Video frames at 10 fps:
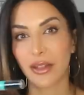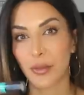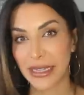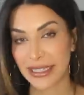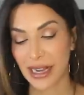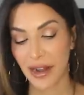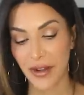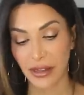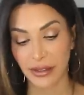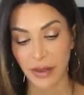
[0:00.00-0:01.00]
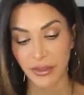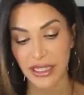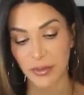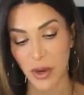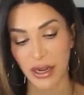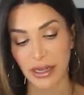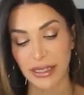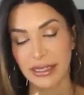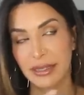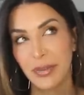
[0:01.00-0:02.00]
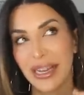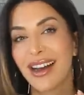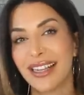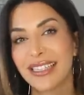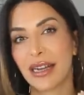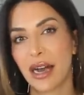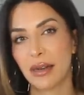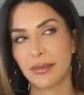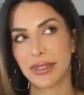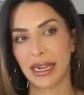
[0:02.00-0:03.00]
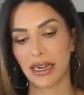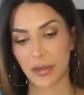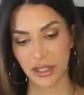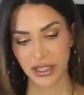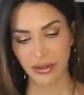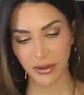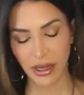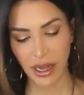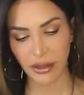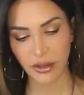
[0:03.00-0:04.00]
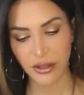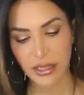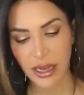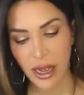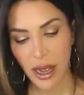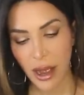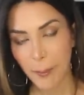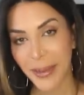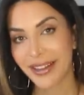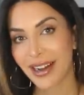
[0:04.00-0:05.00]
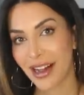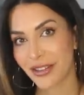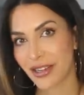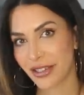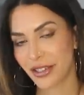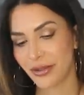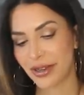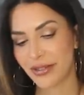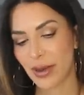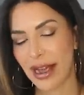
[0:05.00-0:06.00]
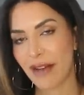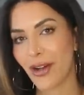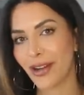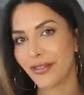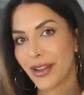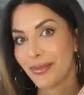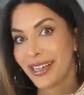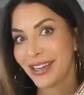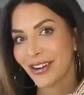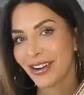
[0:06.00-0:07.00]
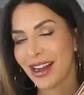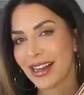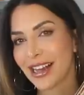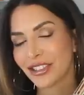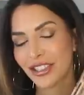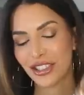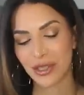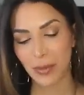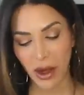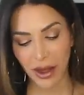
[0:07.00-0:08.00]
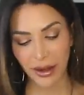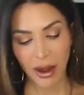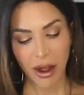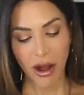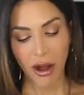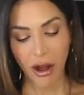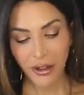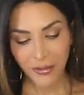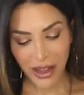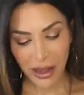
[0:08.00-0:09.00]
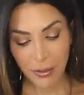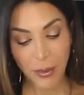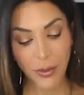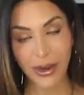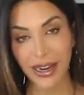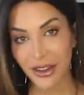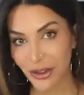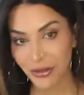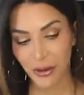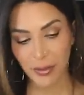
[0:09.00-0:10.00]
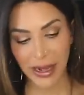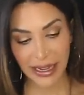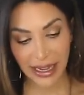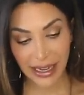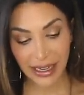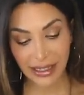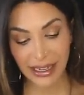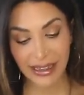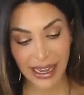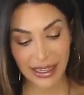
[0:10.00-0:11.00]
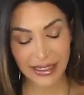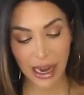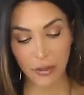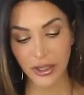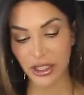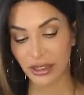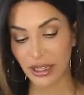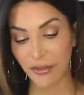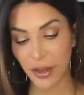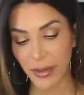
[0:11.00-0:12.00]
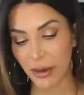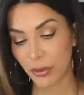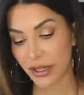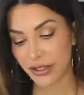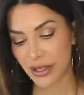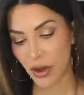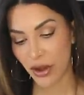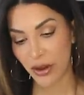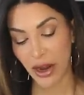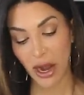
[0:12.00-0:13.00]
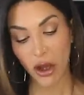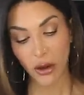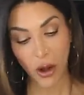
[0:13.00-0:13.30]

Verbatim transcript: The reason that I fell in love with this product is because it comes in a bunch of different colors, but the colors are intuitive. So I have all of them here. I actually just bought all of them brand new for my kit. Like, that is how much I love them, and I want to use them on, on